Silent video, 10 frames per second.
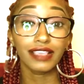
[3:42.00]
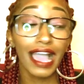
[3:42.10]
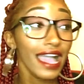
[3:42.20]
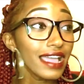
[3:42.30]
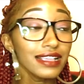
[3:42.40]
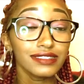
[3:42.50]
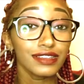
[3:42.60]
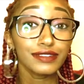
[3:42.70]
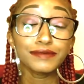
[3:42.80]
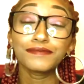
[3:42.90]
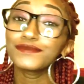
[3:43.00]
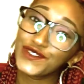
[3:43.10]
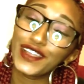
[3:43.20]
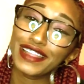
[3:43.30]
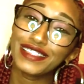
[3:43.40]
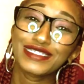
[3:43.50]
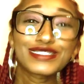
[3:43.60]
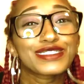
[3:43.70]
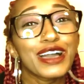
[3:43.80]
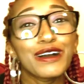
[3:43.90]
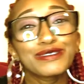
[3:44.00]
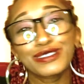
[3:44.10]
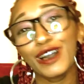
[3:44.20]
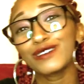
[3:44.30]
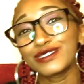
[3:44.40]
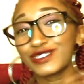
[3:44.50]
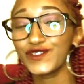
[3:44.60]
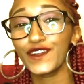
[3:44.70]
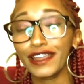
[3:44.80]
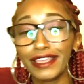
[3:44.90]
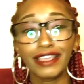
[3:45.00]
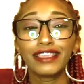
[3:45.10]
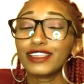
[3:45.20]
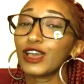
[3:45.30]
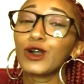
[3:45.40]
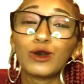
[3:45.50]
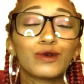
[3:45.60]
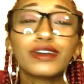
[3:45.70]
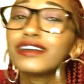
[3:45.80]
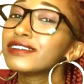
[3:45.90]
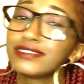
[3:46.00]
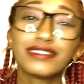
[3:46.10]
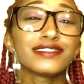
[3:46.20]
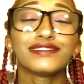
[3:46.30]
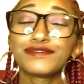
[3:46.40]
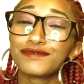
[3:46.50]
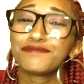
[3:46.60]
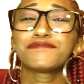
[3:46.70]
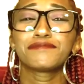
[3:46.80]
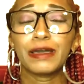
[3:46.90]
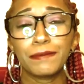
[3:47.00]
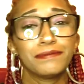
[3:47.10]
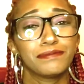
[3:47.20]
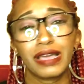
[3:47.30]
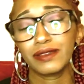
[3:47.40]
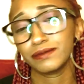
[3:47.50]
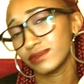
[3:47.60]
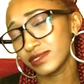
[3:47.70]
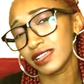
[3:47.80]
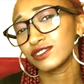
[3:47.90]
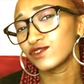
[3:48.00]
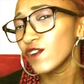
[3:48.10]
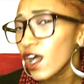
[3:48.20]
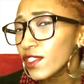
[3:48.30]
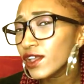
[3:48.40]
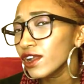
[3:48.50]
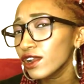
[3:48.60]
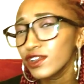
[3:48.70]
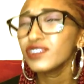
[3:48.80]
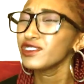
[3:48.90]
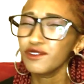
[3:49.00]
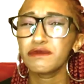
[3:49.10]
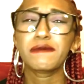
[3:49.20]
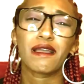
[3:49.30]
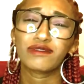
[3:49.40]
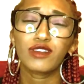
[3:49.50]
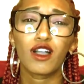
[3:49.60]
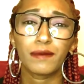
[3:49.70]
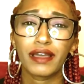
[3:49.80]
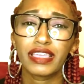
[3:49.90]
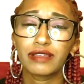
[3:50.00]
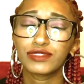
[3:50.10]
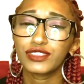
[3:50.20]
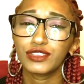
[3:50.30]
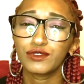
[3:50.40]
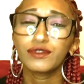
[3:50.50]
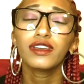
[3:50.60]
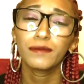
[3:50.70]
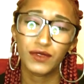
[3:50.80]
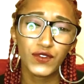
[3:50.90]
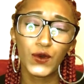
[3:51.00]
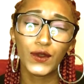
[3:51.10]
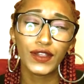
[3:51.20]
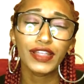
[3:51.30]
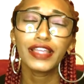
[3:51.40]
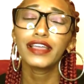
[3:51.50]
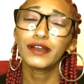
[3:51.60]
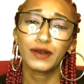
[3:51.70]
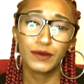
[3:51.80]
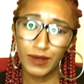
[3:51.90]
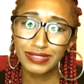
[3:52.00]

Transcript: guys, Freddy, this is Ghost. Ghost is Freddy. You know, this is my son's father. You know, you remember I was talking about him to you before, one